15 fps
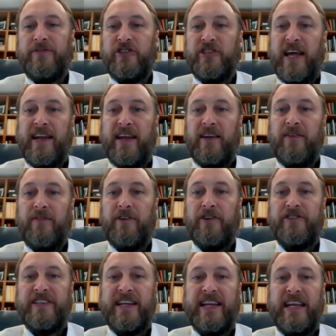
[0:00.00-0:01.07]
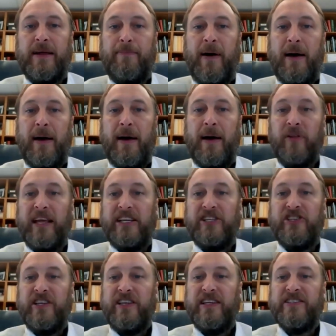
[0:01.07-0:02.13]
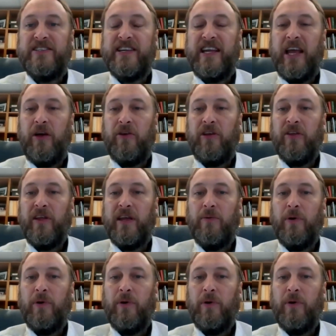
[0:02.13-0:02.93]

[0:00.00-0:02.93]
genetic diversity in a population is to calculate